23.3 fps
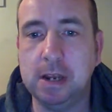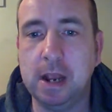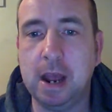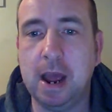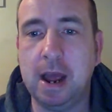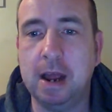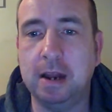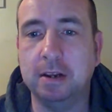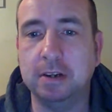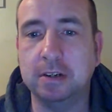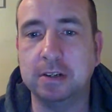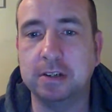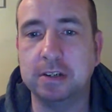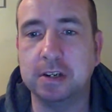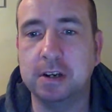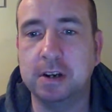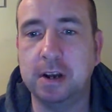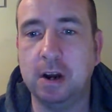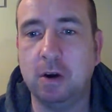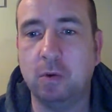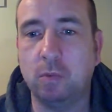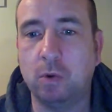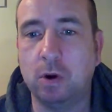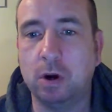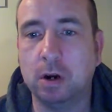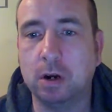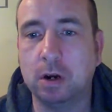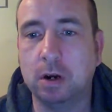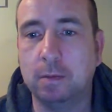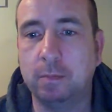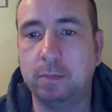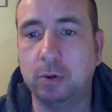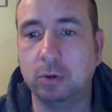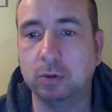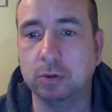and
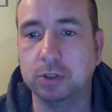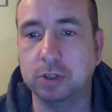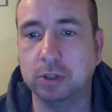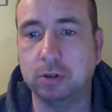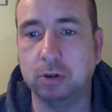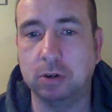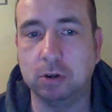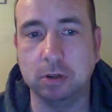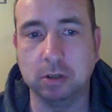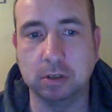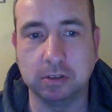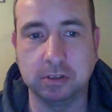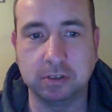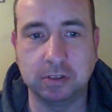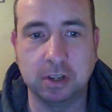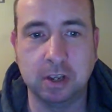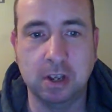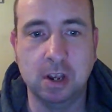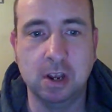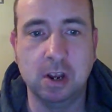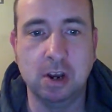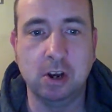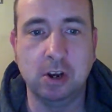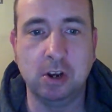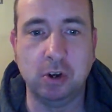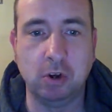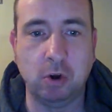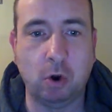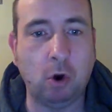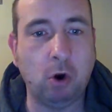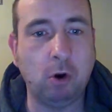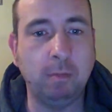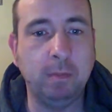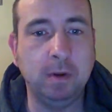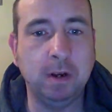network protocols.
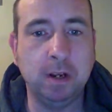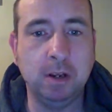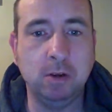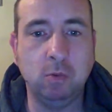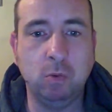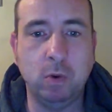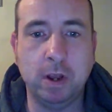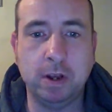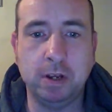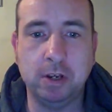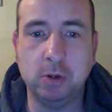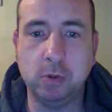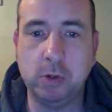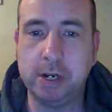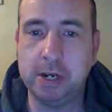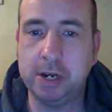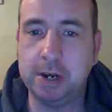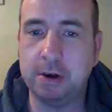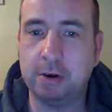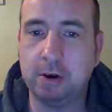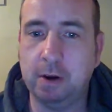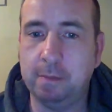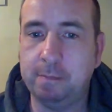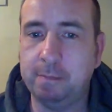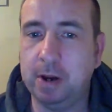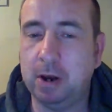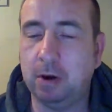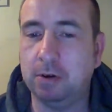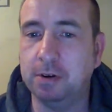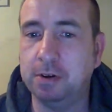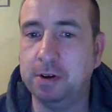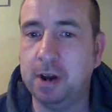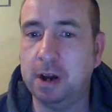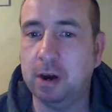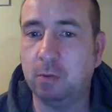Normally, when you hear
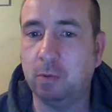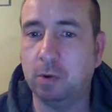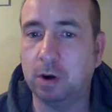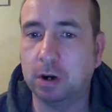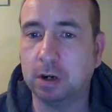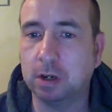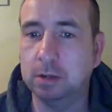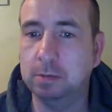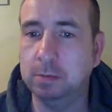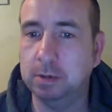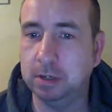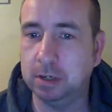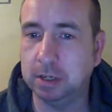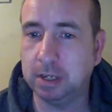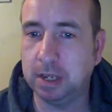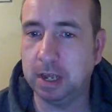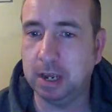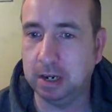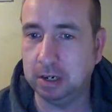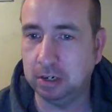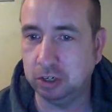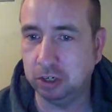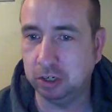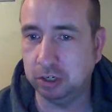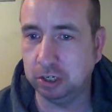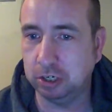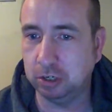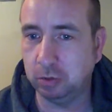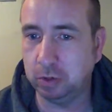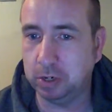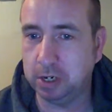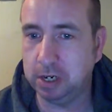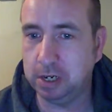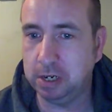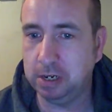about network communication, you
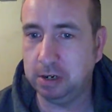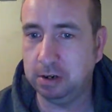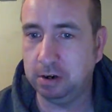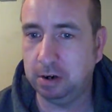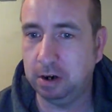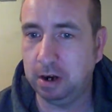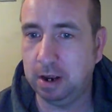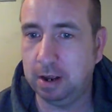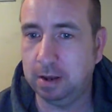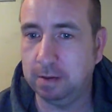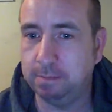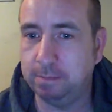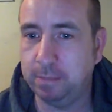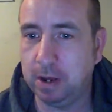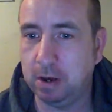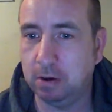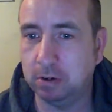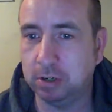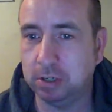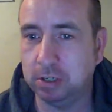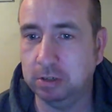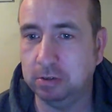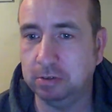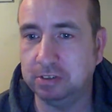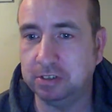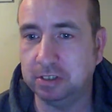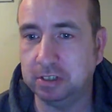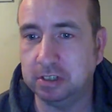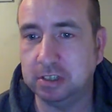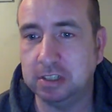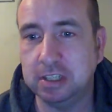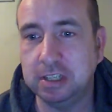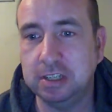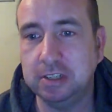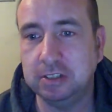hear about using
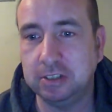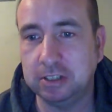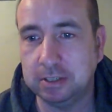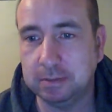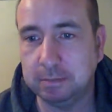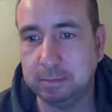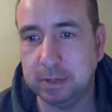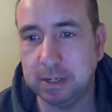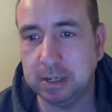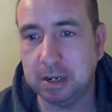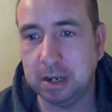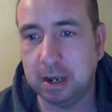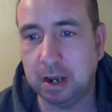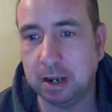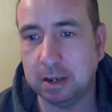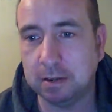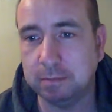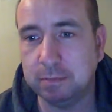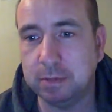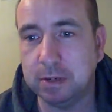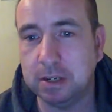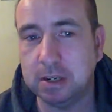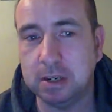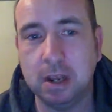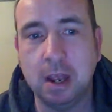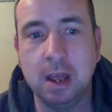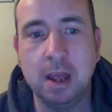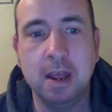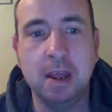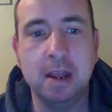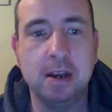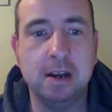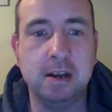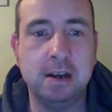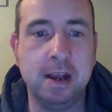TCP/IP,
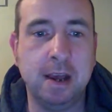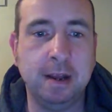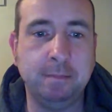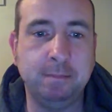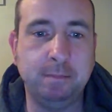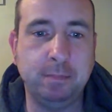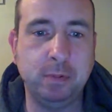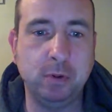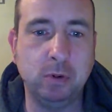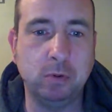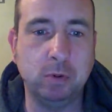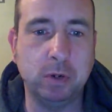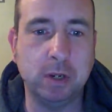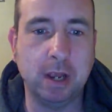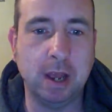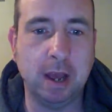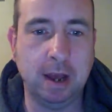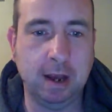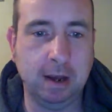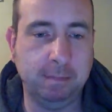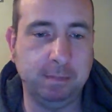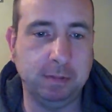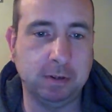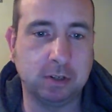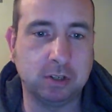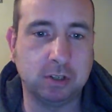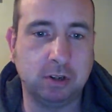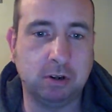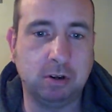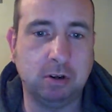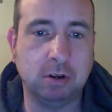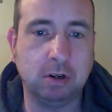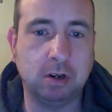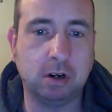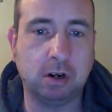NetBEUI,
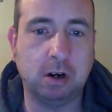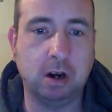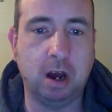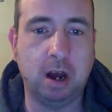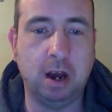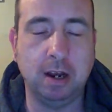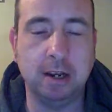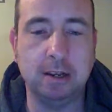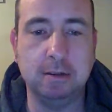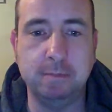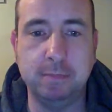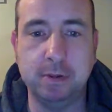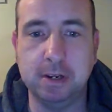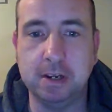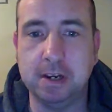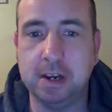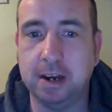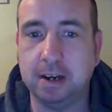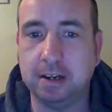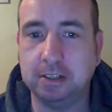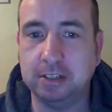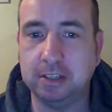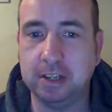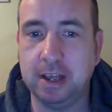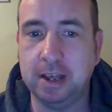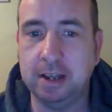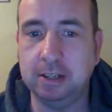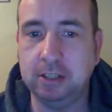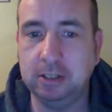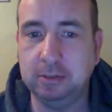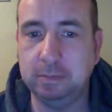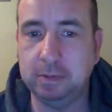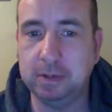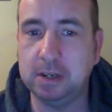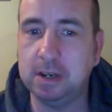AppleTalk, or IPX,
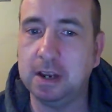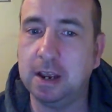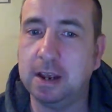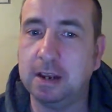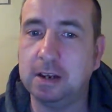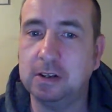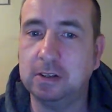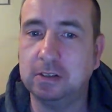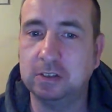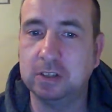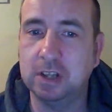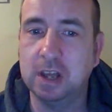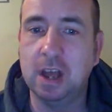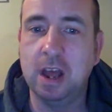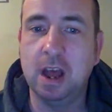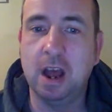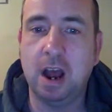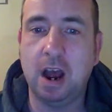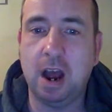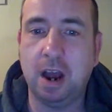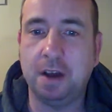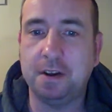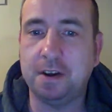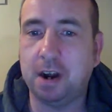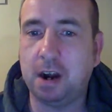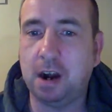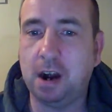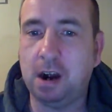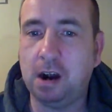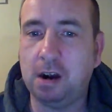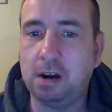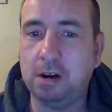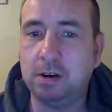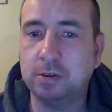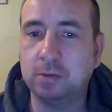SPX on a
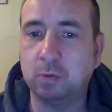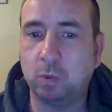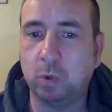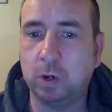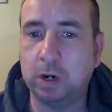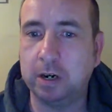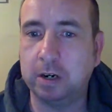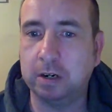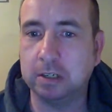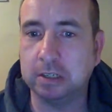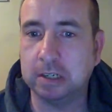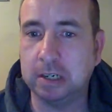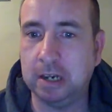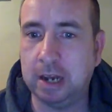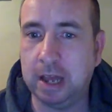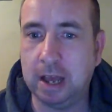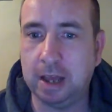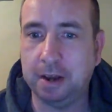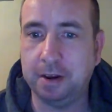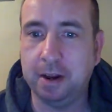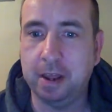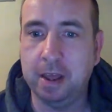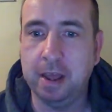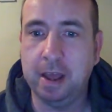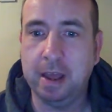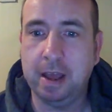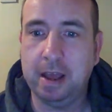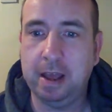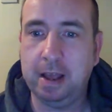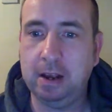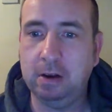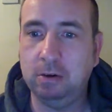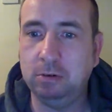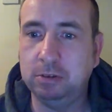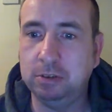hardwired LAN.
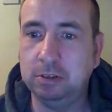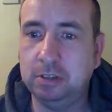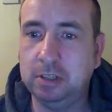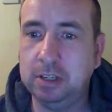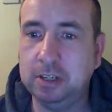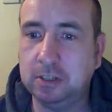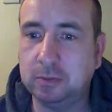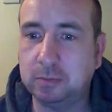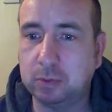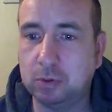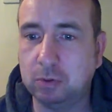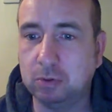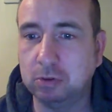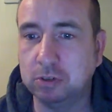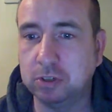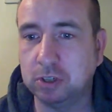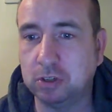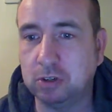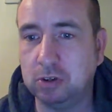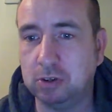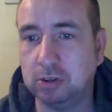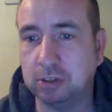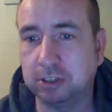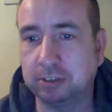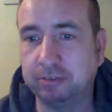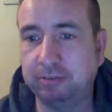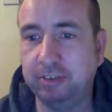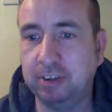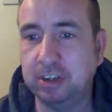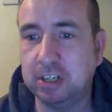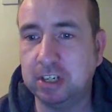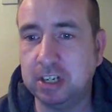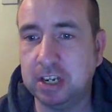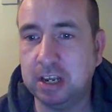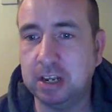How did these protocols
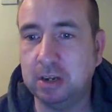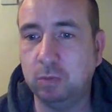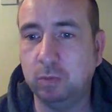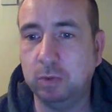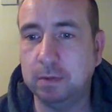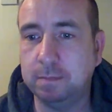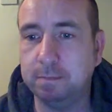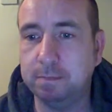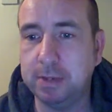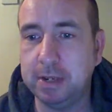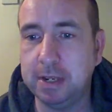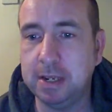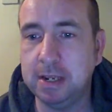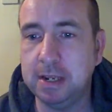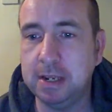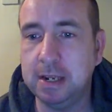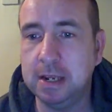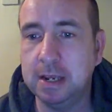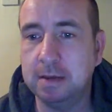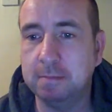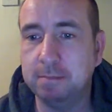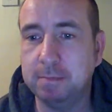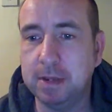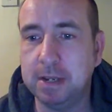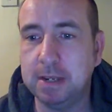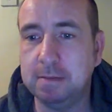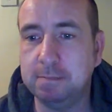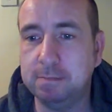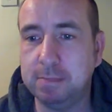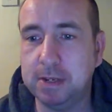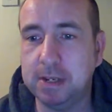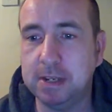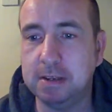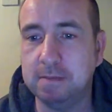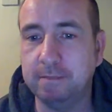fit in with
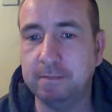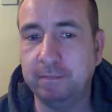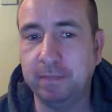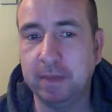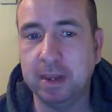PPP?